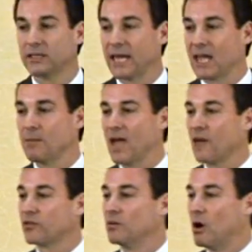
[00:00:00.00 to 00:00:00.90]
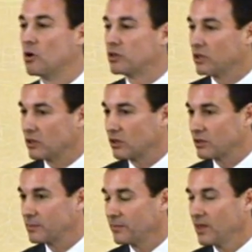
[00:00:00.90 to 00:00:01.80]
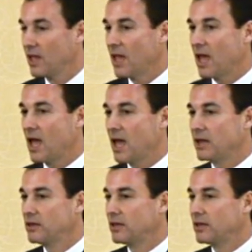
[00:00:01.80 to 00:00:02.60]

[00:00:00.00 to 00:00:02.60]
came after Moses. And